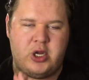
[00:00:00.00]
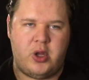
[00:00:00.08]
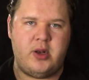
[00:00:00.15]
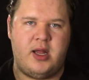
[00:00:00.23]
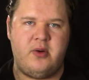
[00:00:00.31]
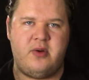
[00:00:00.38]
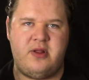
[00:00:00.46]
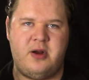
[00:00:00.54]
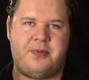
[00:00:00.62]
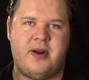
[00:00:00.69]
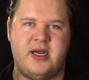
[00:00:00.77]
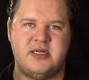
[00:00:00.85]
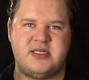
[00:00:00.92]
Good luck with your
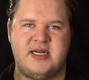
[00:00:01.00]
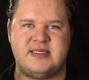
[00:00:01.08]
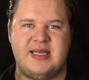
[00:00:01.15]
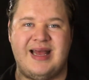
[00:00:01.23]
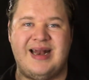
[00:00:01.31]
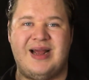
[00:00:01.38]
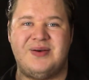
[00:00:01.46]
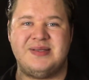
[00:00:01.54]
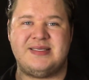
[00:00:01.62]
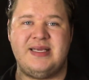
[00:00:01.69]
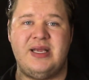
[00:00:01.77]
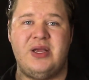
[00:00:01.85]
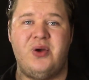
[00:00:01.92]
projects, and I will
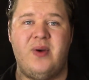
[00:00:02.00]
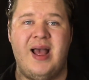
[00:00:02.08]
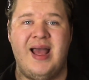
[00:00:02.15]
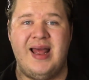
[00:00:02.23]
see you